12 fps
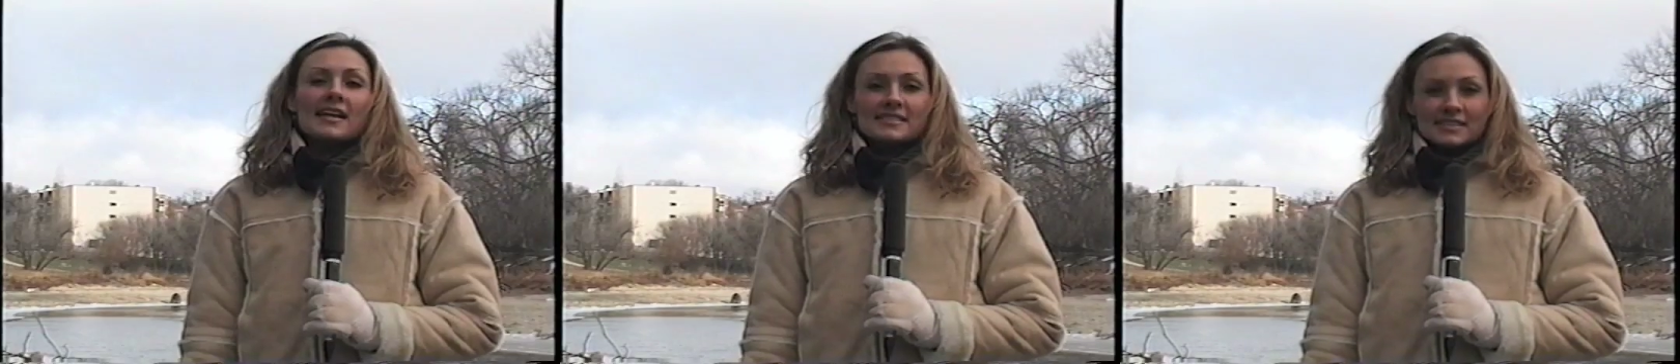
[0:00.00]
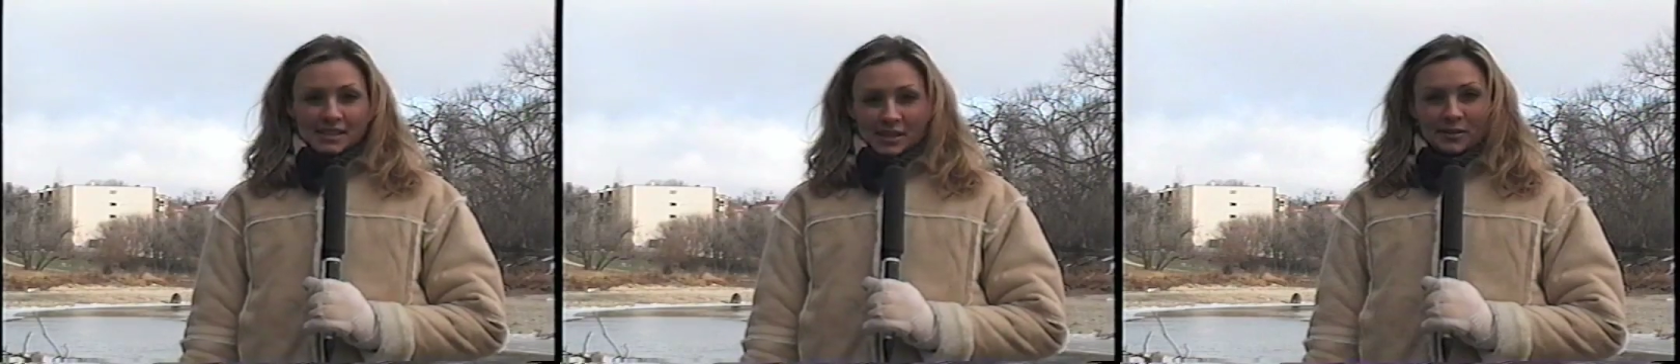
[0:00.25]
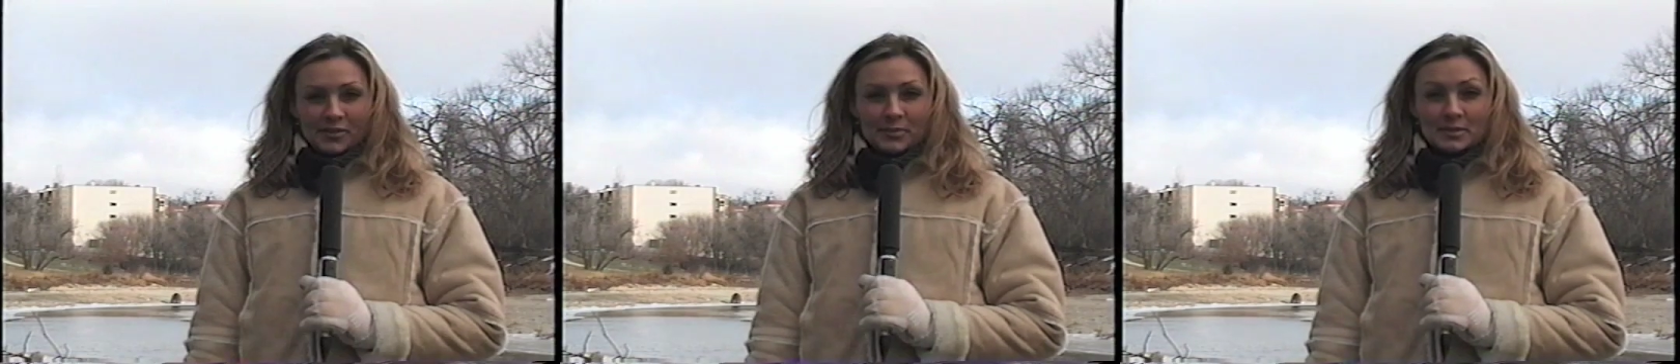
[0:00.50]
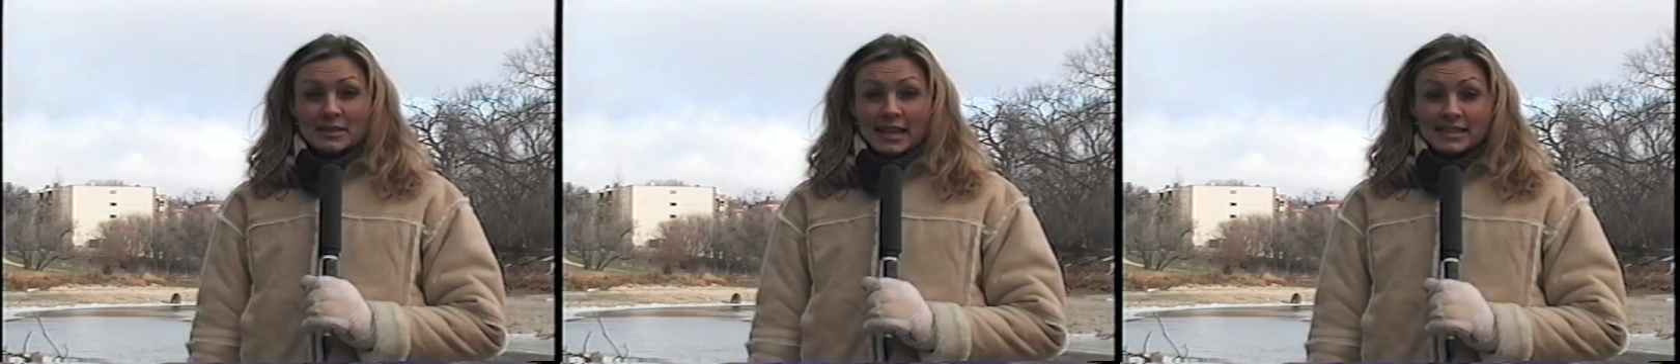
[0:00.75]
It's clear
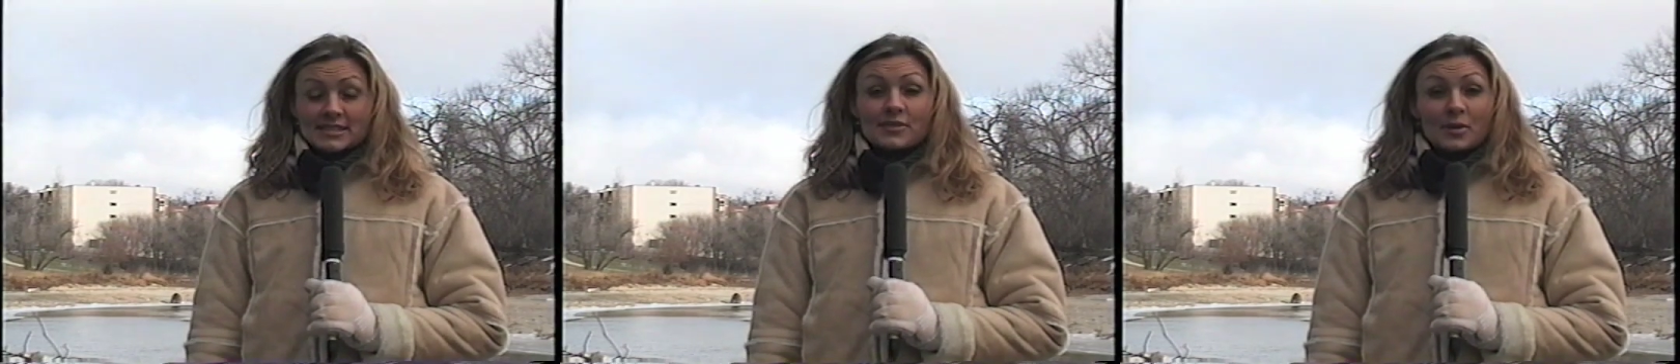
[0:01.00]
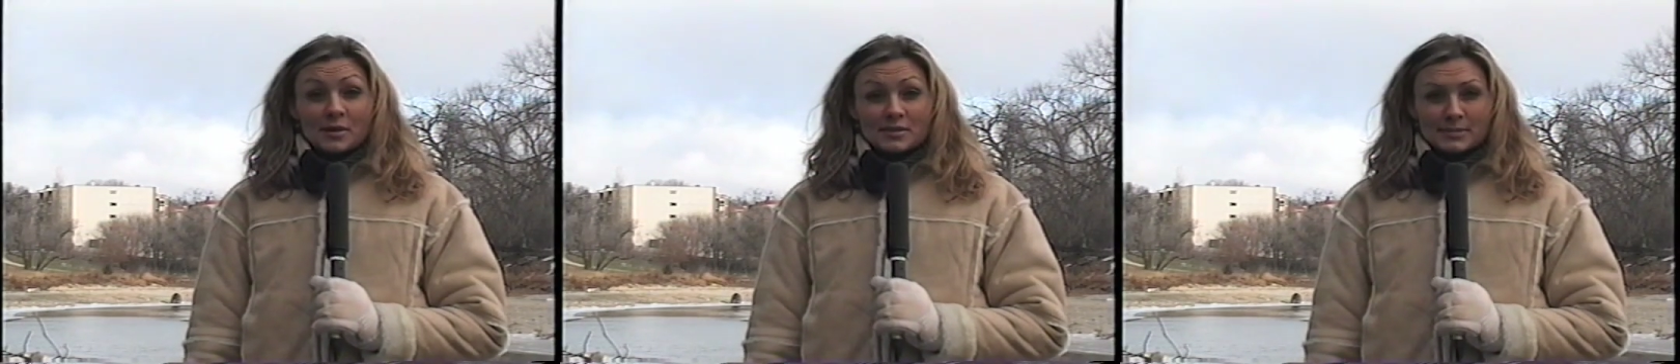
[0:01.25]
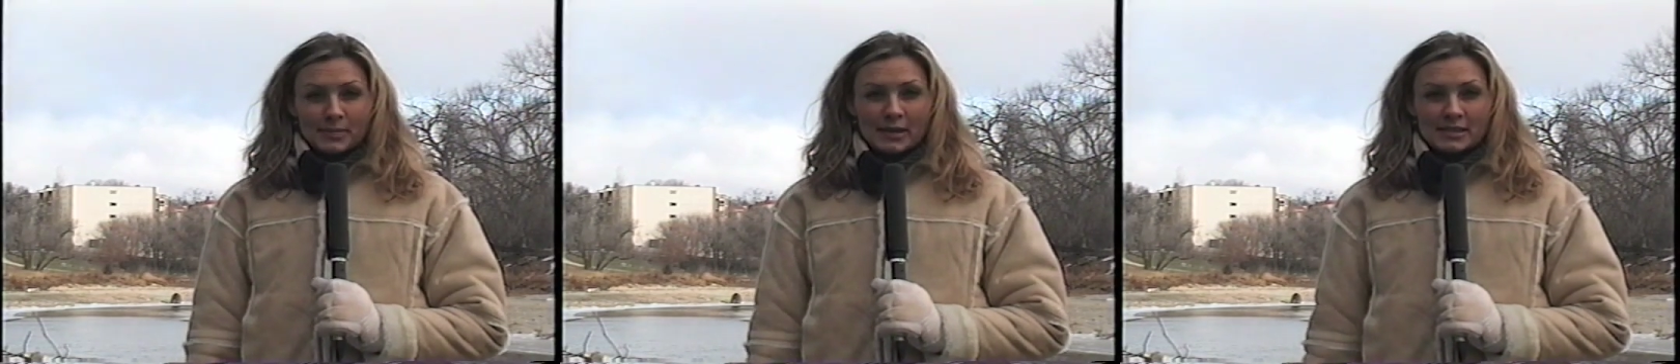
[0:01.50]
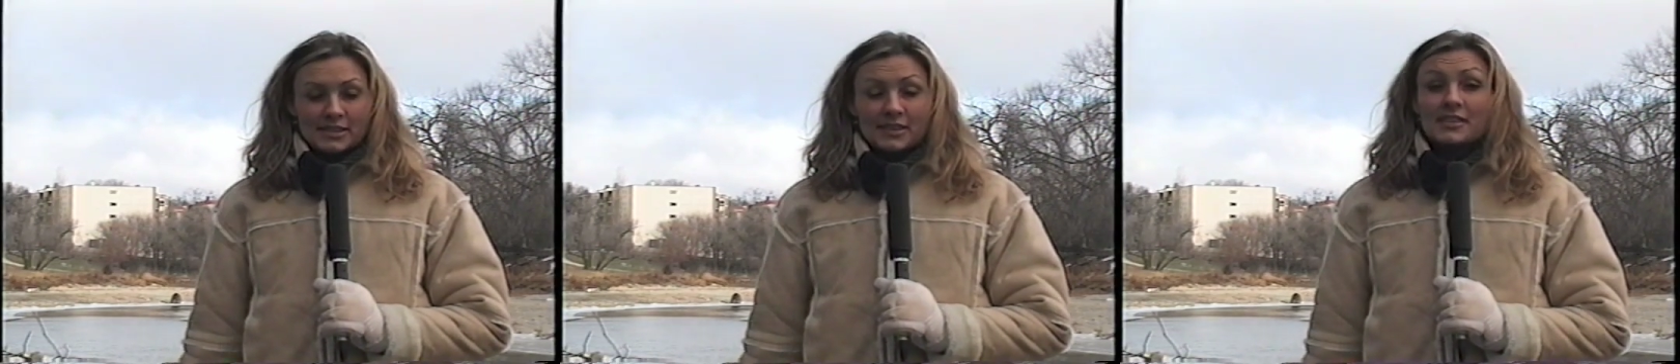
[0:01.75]
from today's throne
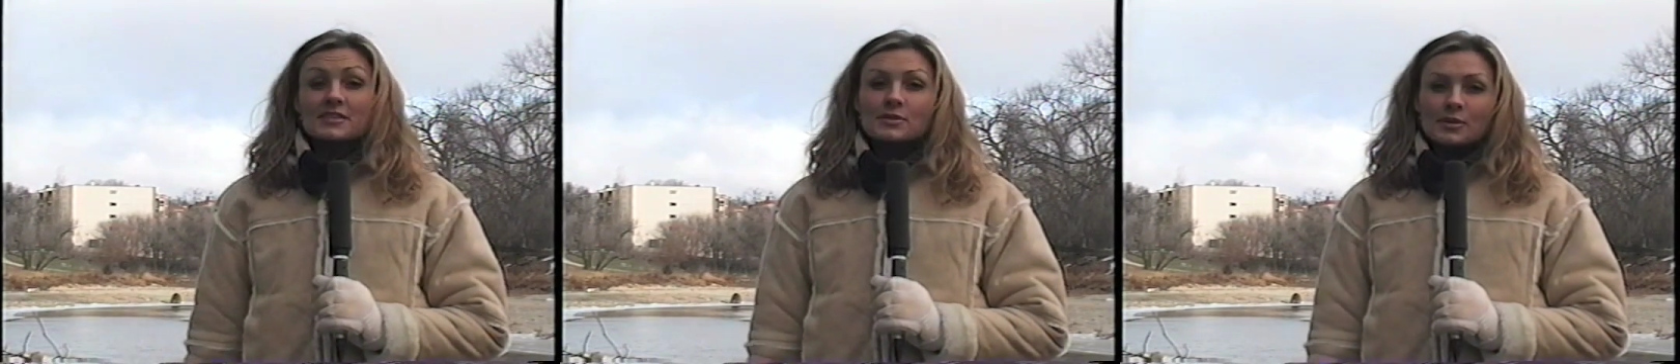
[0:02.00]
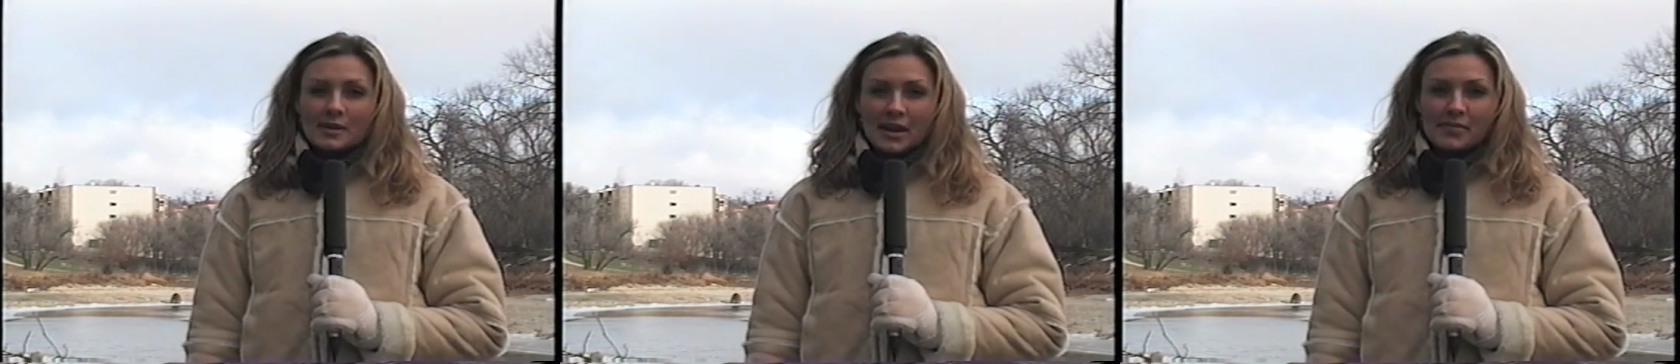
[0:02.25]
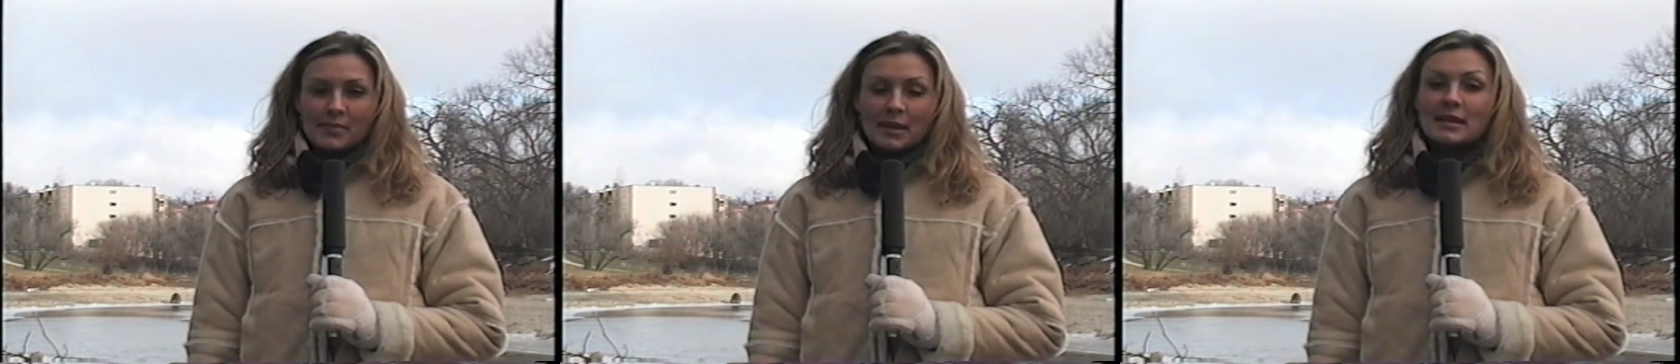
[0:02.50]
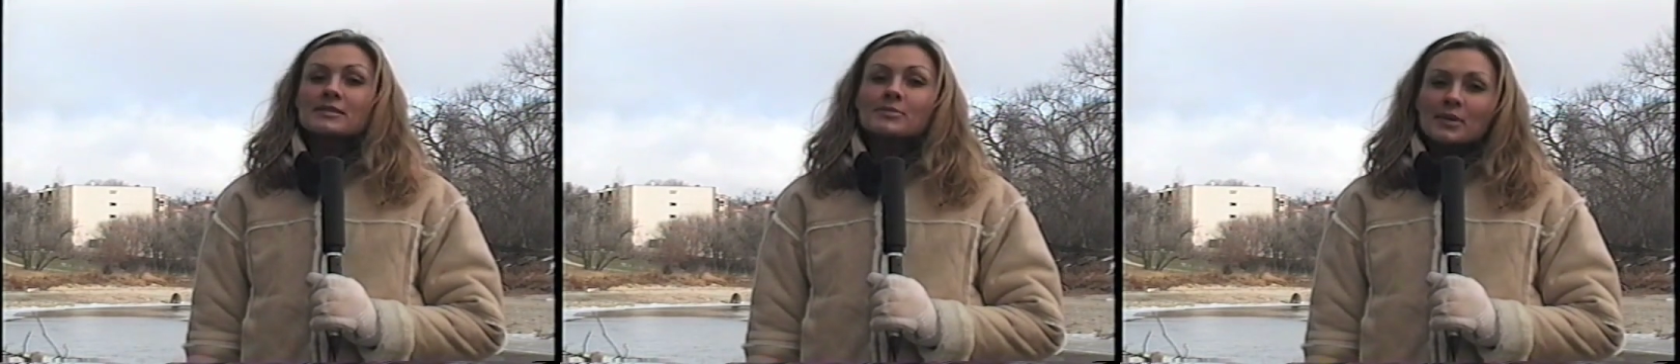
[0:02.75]
speech that the Doer
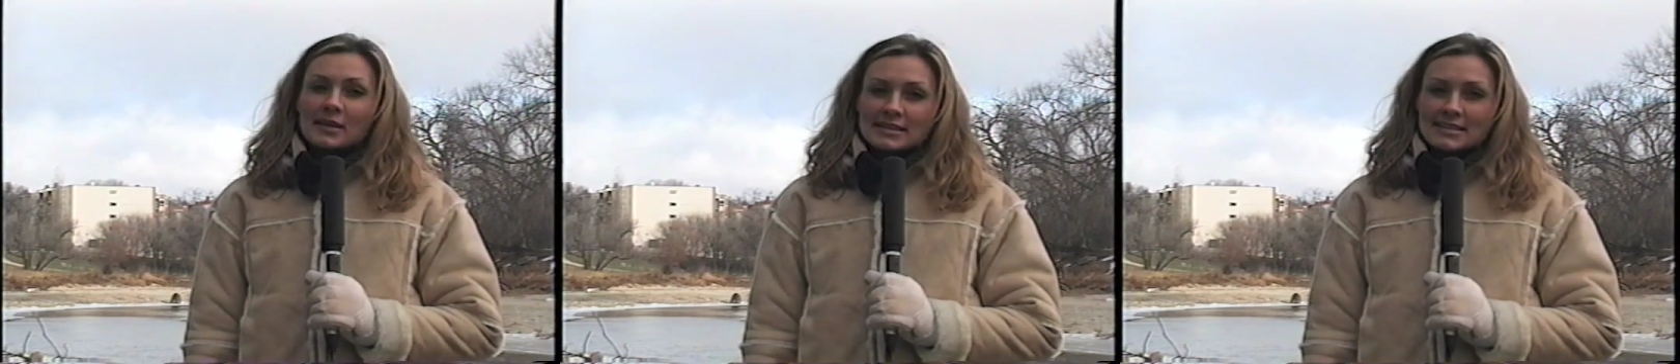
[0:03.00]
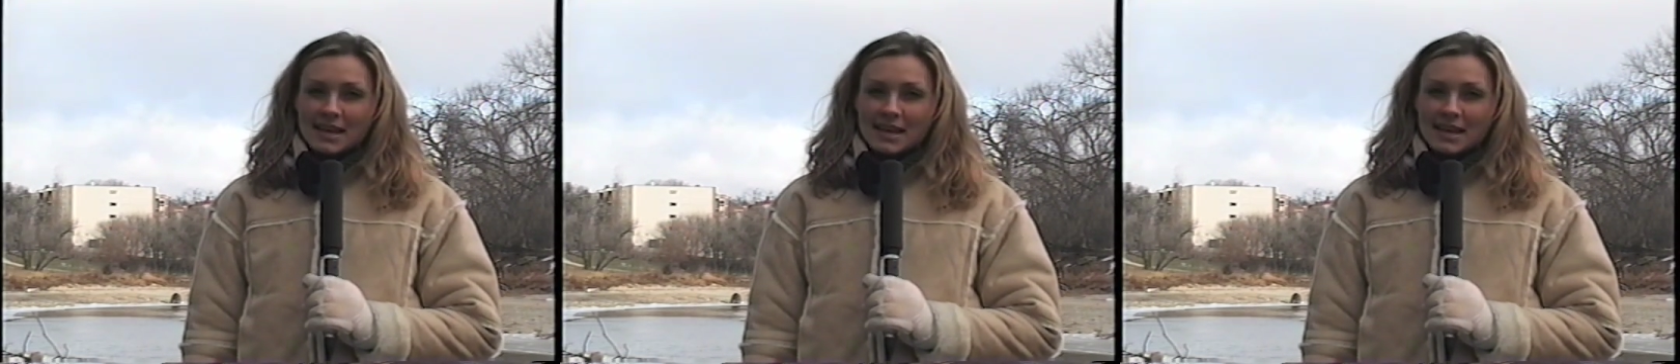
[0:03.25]
government is willing